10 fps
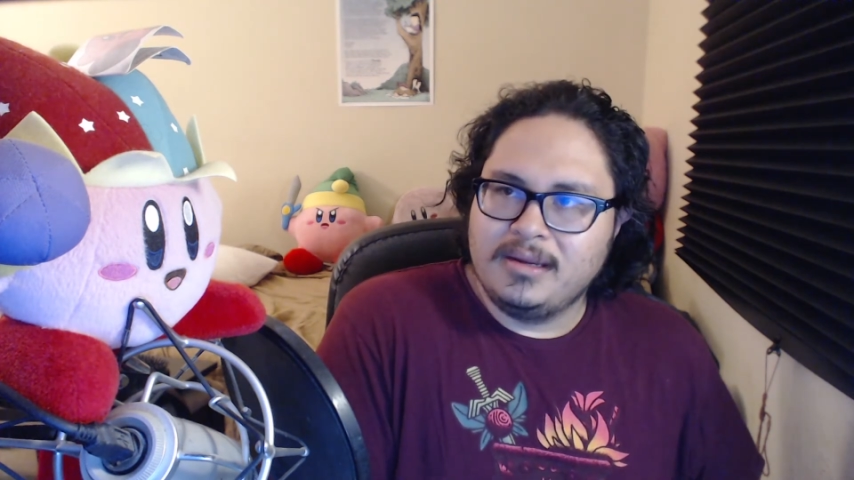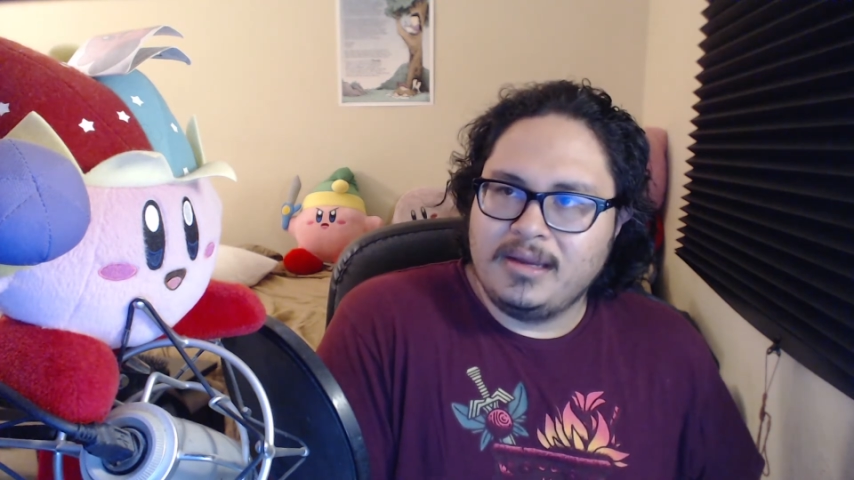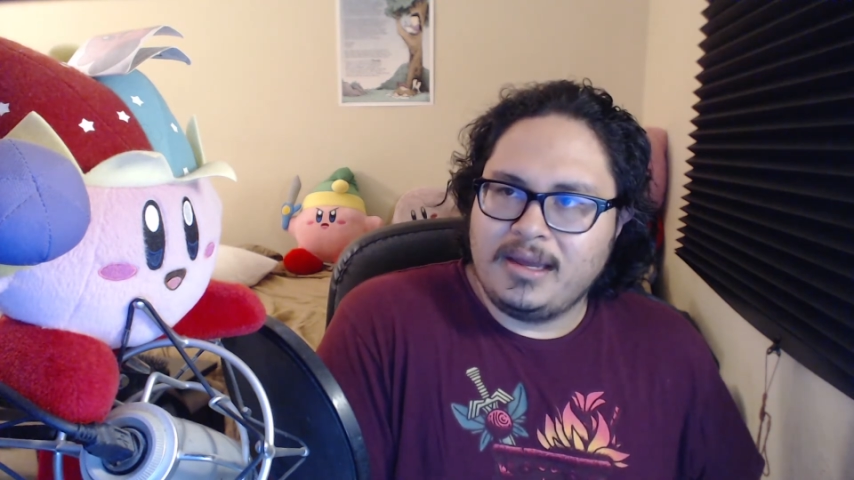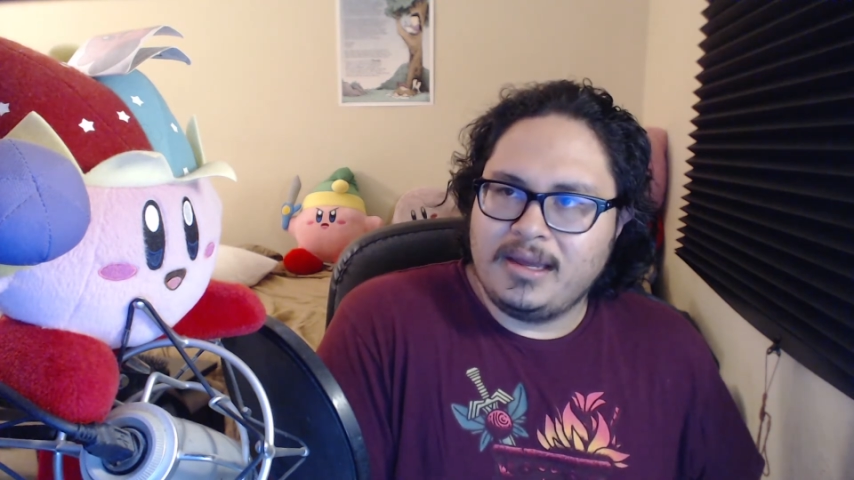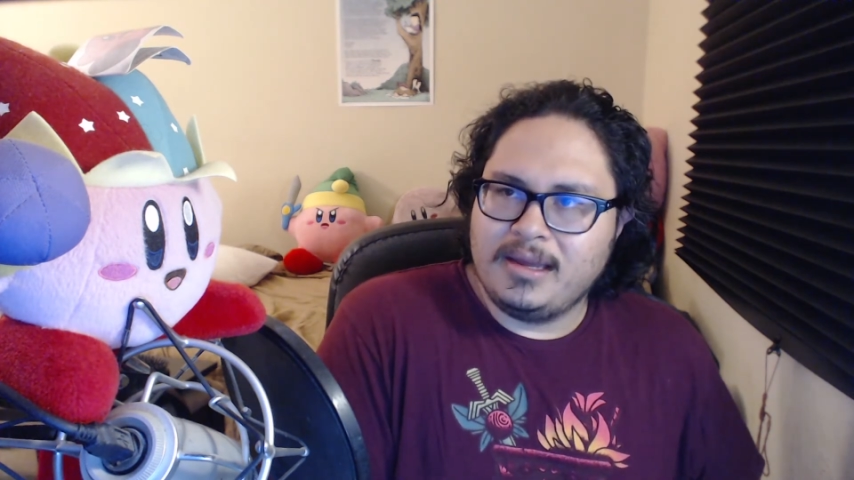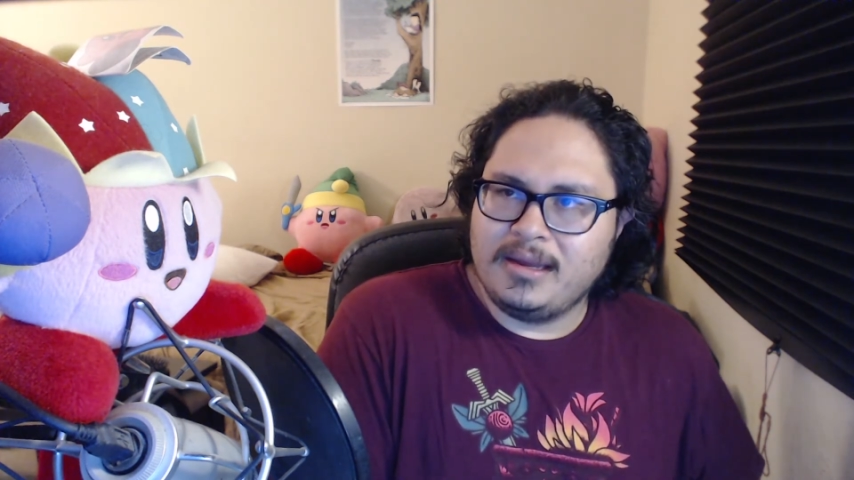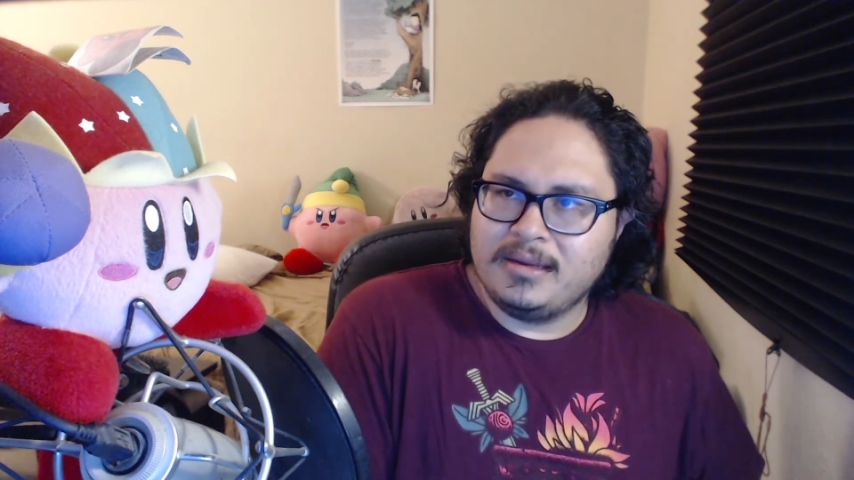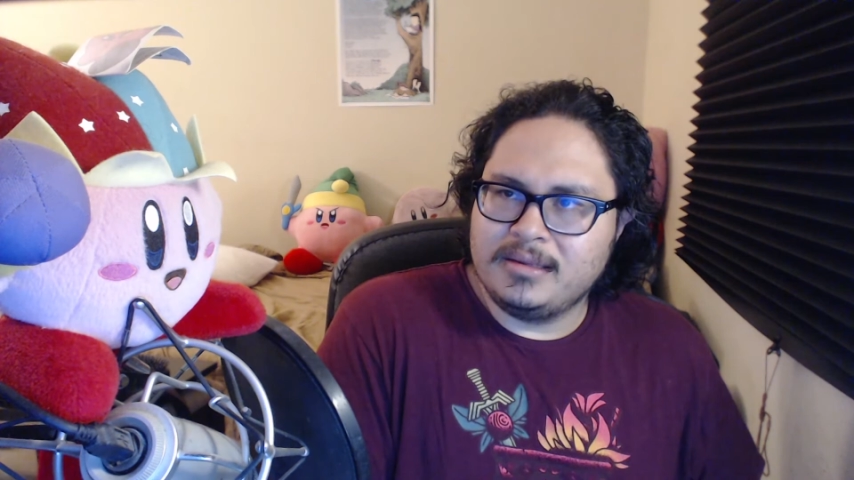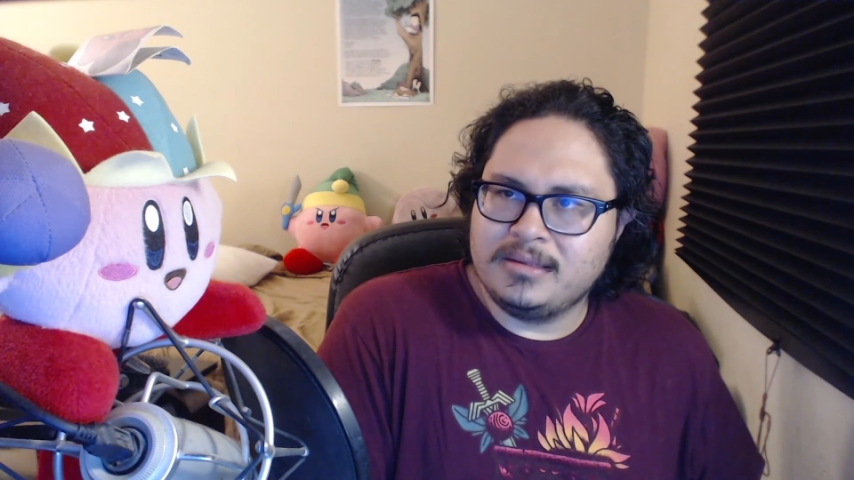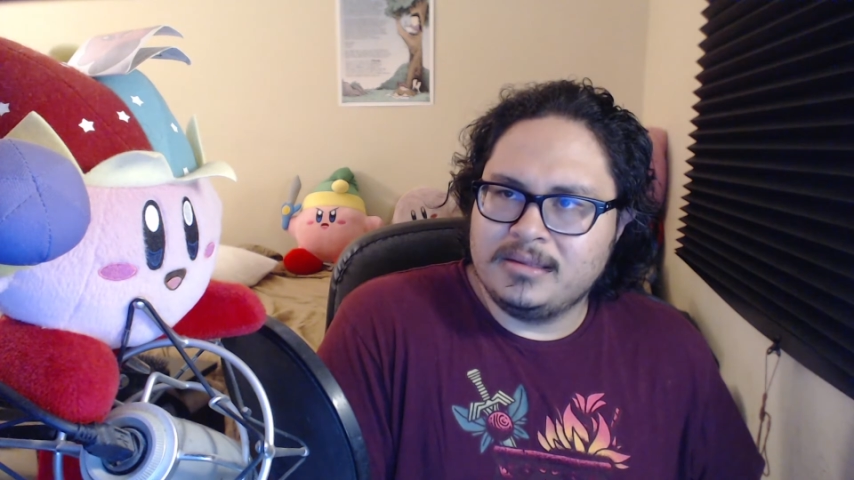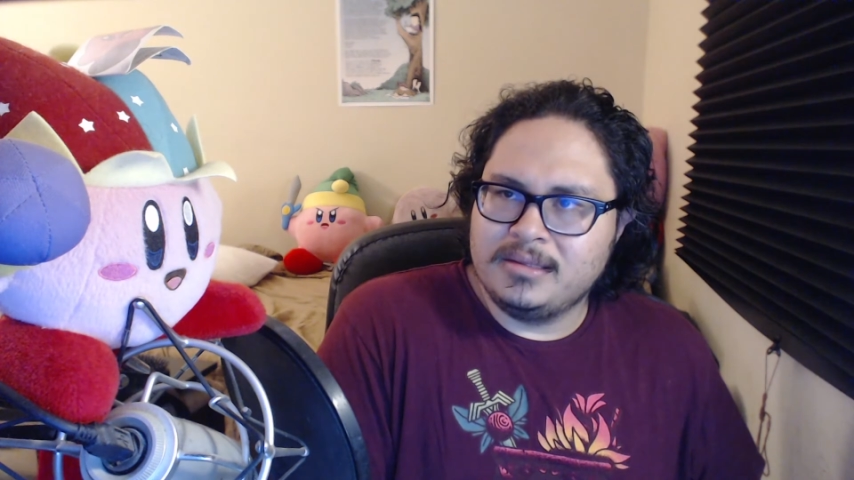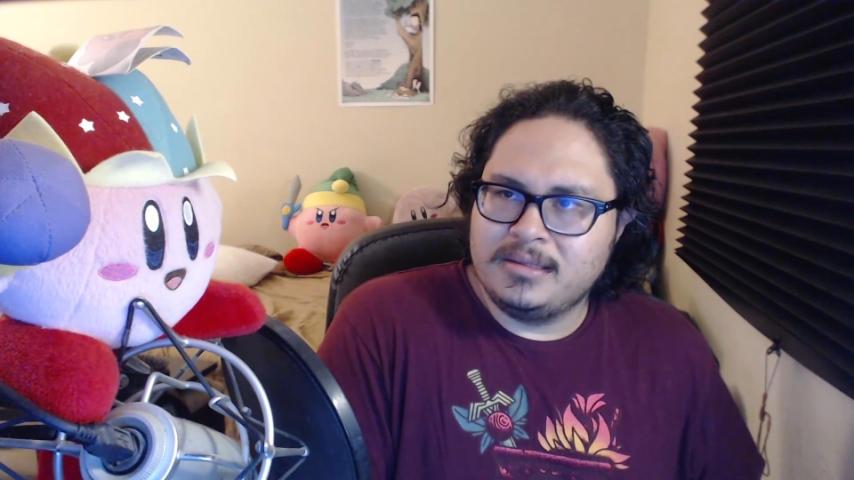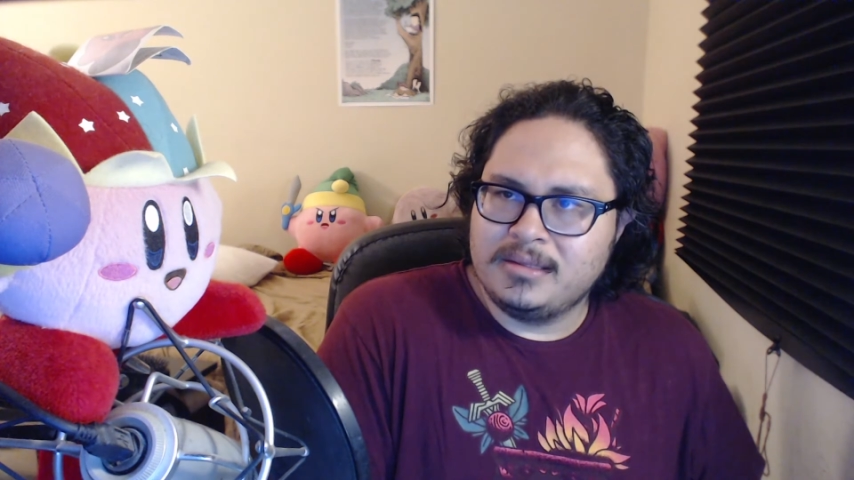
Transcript: and."